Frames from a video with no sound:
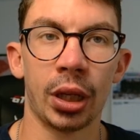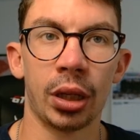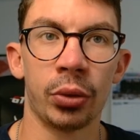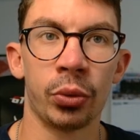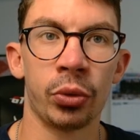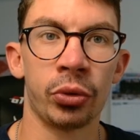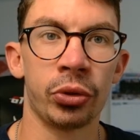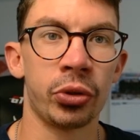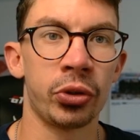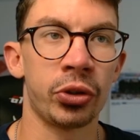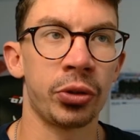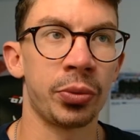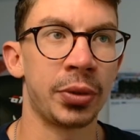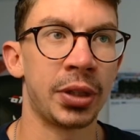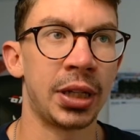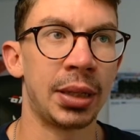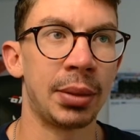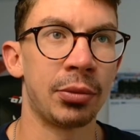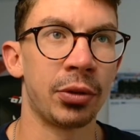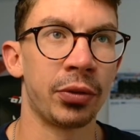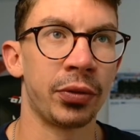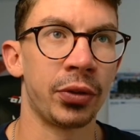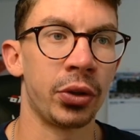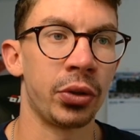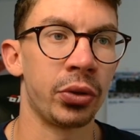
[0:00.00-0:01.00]
We'll do some
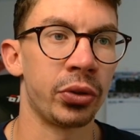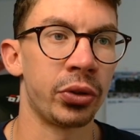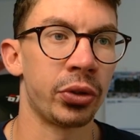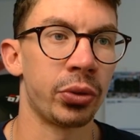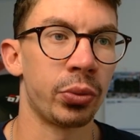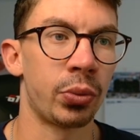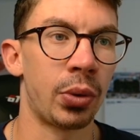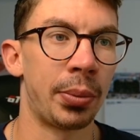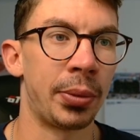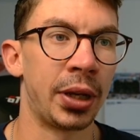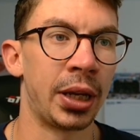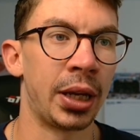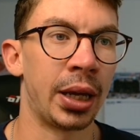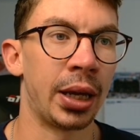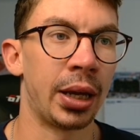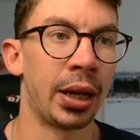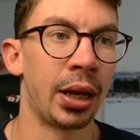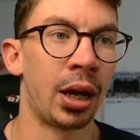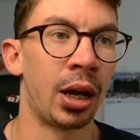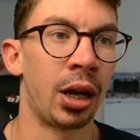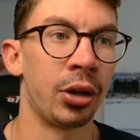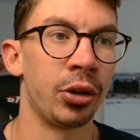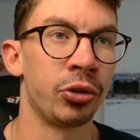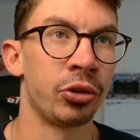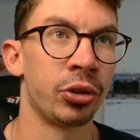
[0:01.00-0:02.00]
team reviews when we hit
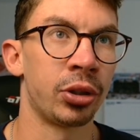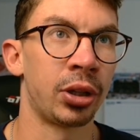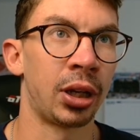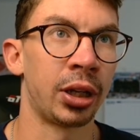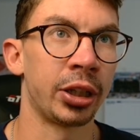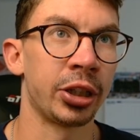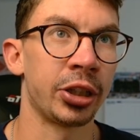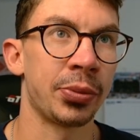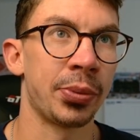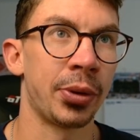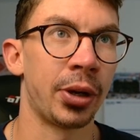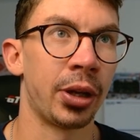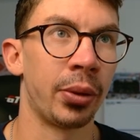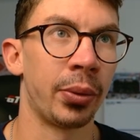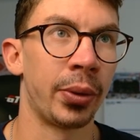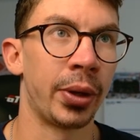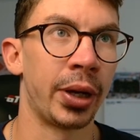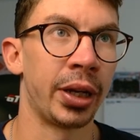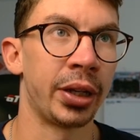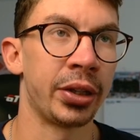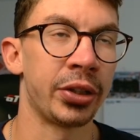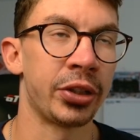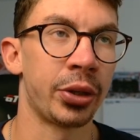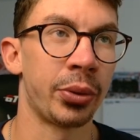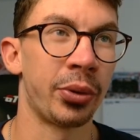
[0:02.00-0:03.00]
100 likes, by the
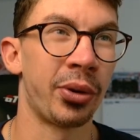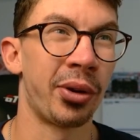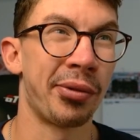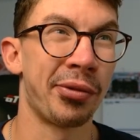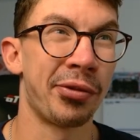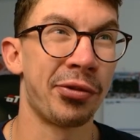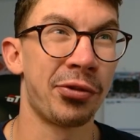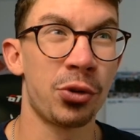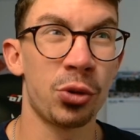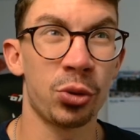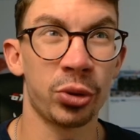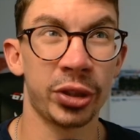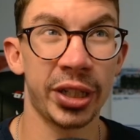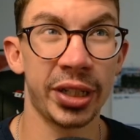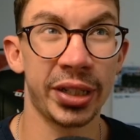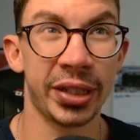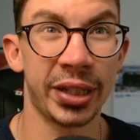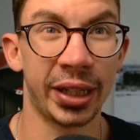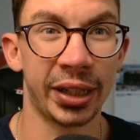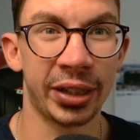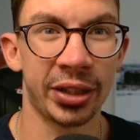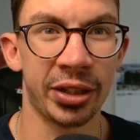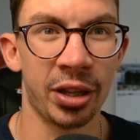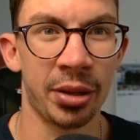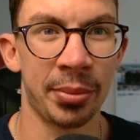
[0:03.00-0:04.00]
way. So we're on
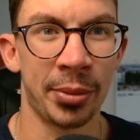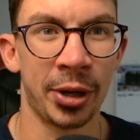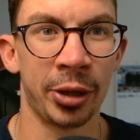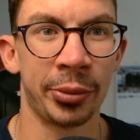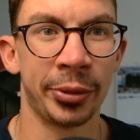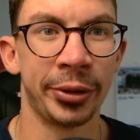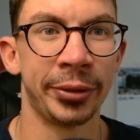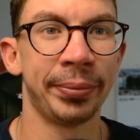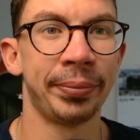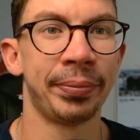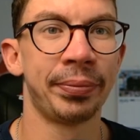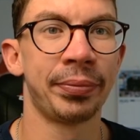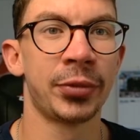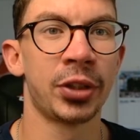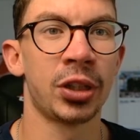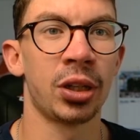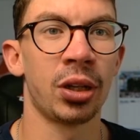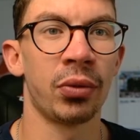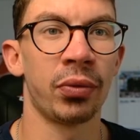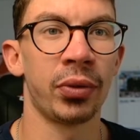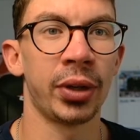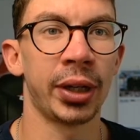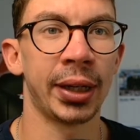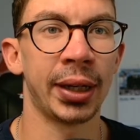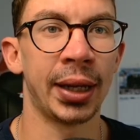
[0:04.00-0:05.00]
46 at the moment. So
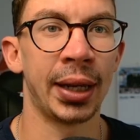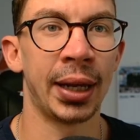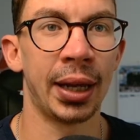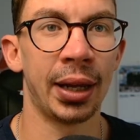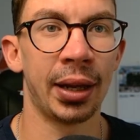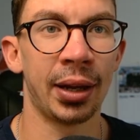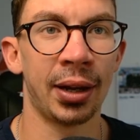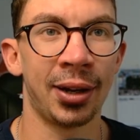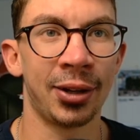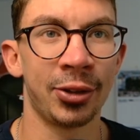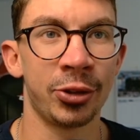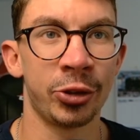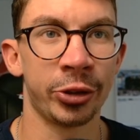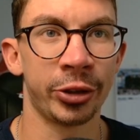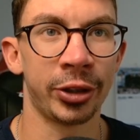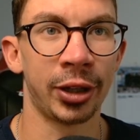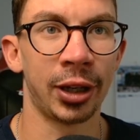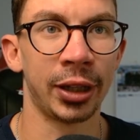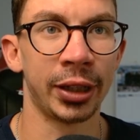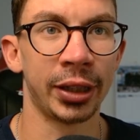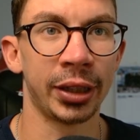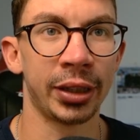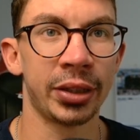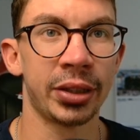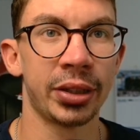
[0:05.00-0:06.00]
if we can hit 100
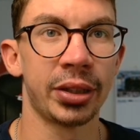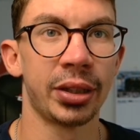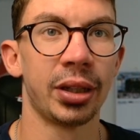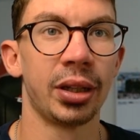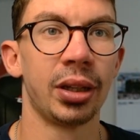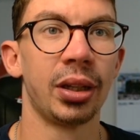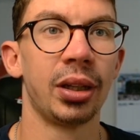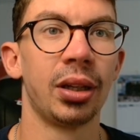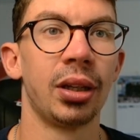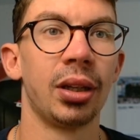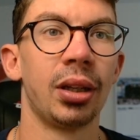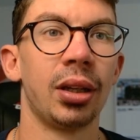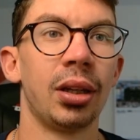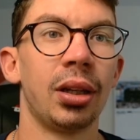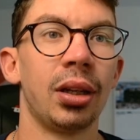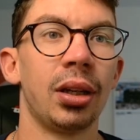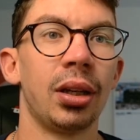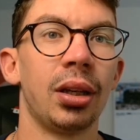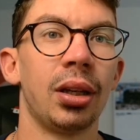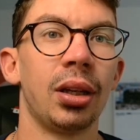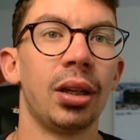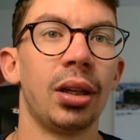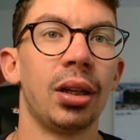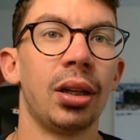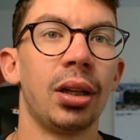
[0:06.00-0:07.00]
likes,
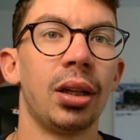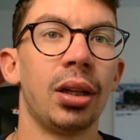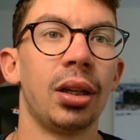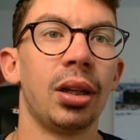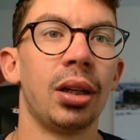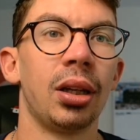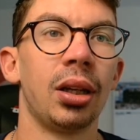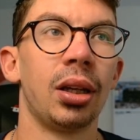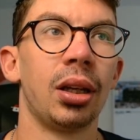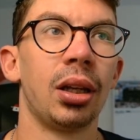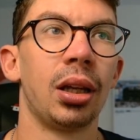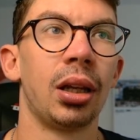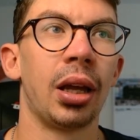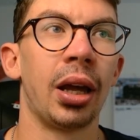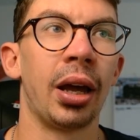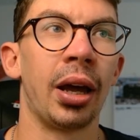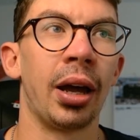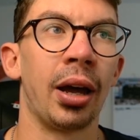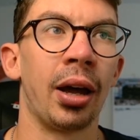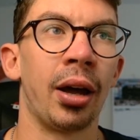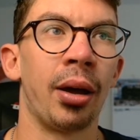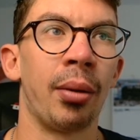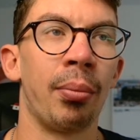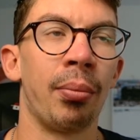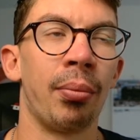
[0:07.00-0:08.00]

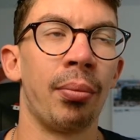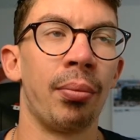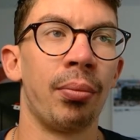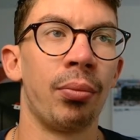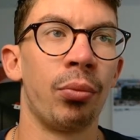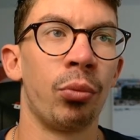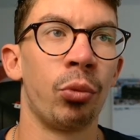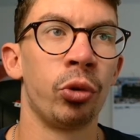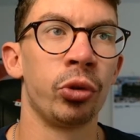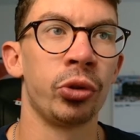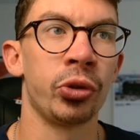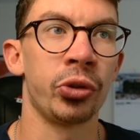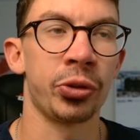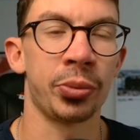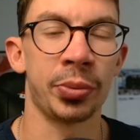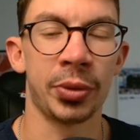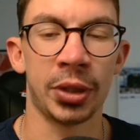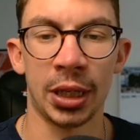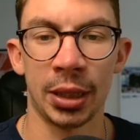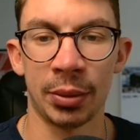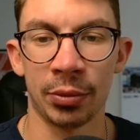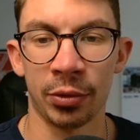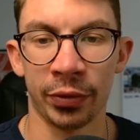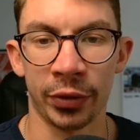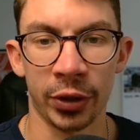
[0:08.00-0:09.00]
we'll do some
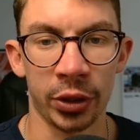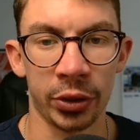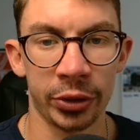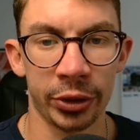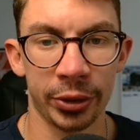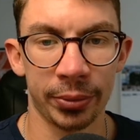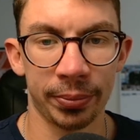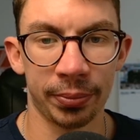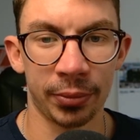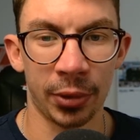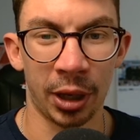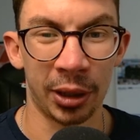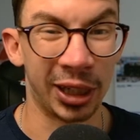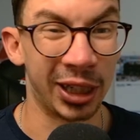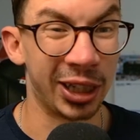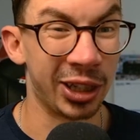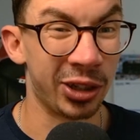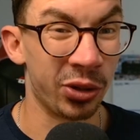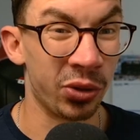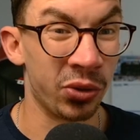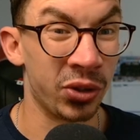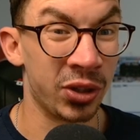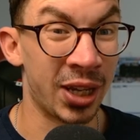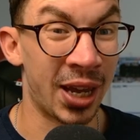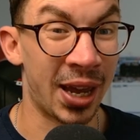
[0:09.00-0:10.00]
team reviews. I'm going
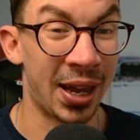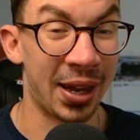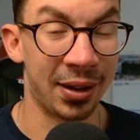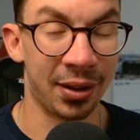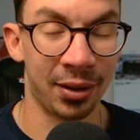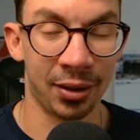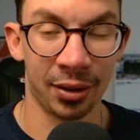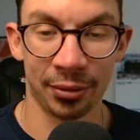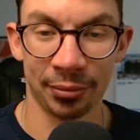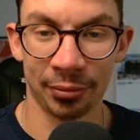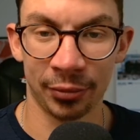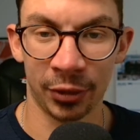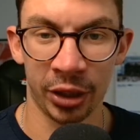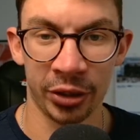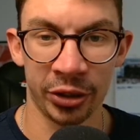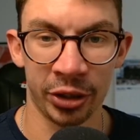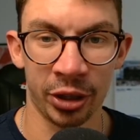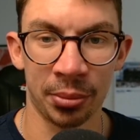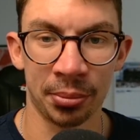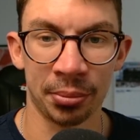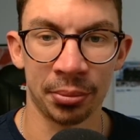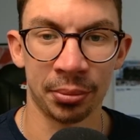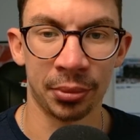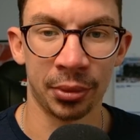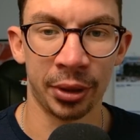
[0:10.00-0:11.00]
to do 10 because
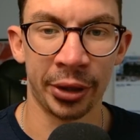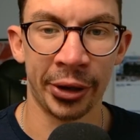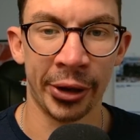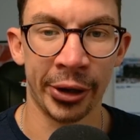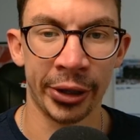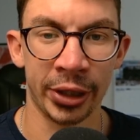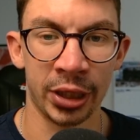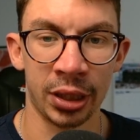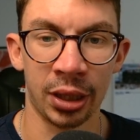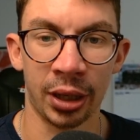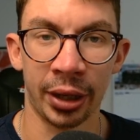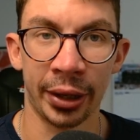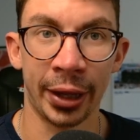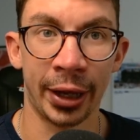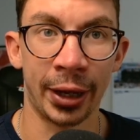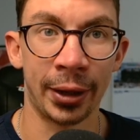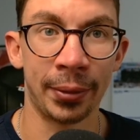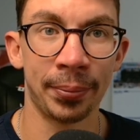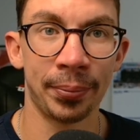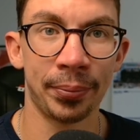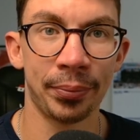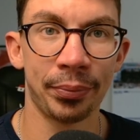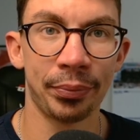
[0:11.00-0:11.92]
I'm nice like that.